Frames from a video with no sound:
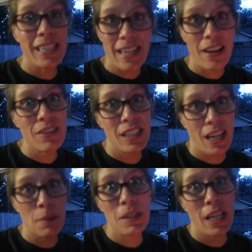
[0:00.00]
need to have the
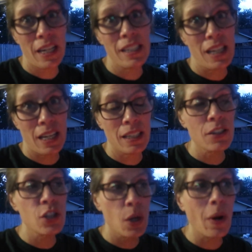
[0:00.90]
time to get it done.
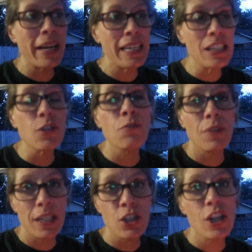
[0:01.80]
So I need to
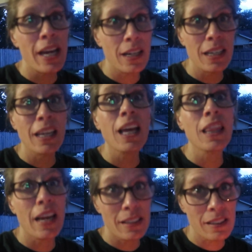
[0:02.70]
finish editing
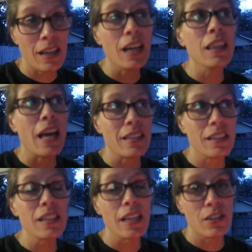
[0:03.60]
Alaska.
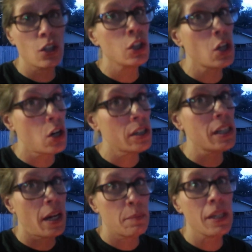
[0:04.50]
Alaska takes a long
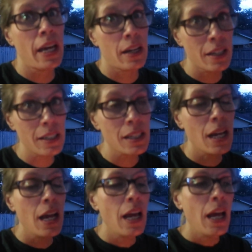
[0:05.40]
time to edit.
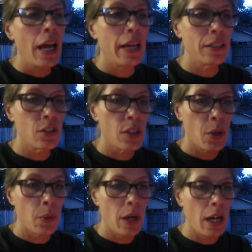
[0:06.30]
And
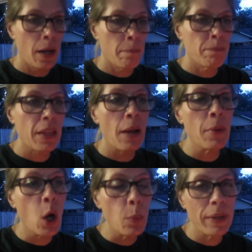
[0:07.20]
so um, I'm
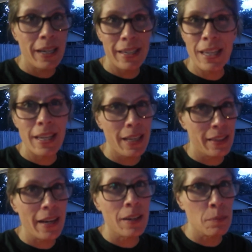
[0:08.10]
hoping I can get
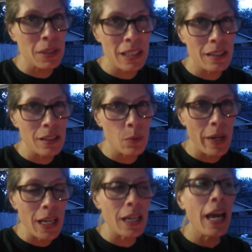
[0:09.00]
that complete this
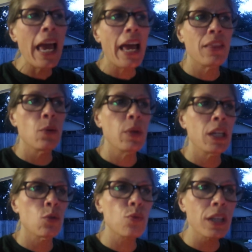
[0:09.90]
week. And then we
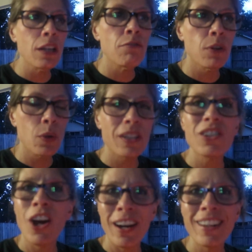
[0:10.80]
can really focus
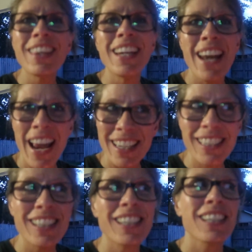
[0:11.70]
on the
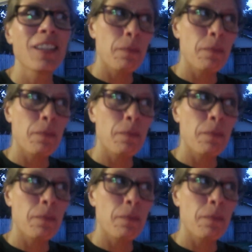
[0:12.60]
next